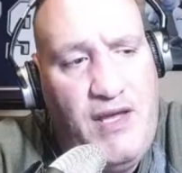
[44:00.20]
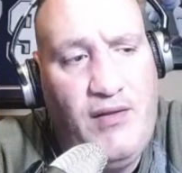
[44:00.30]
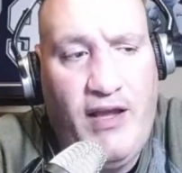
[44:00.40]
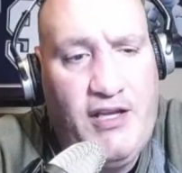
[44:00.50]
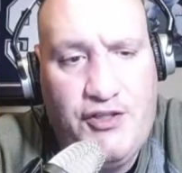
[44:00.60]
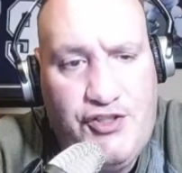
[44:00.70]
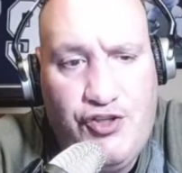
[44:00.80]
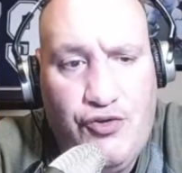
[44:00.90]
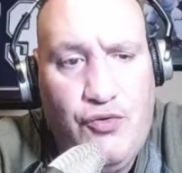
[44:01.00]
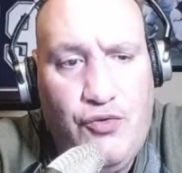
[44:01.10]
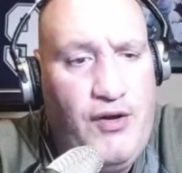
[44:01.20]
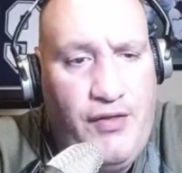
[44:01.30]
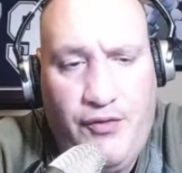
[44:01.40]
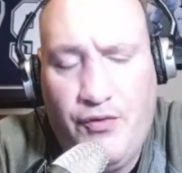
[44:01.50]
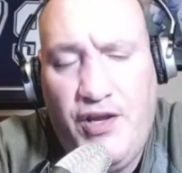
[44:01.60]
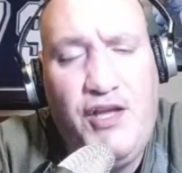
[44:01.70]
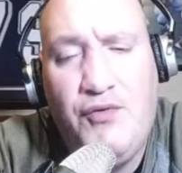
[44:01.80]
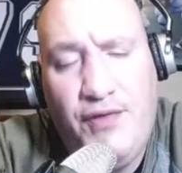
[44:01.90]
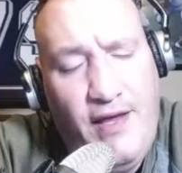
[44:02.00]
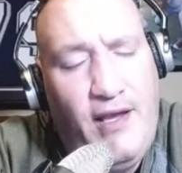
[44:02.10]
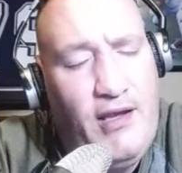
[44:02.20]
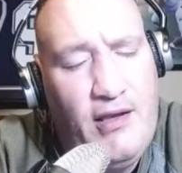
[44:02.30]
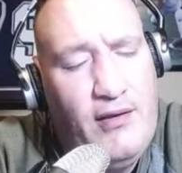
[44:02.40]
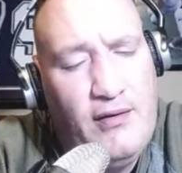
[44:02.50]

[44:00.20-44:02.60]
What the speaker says: be like a 2 or a 3, you think?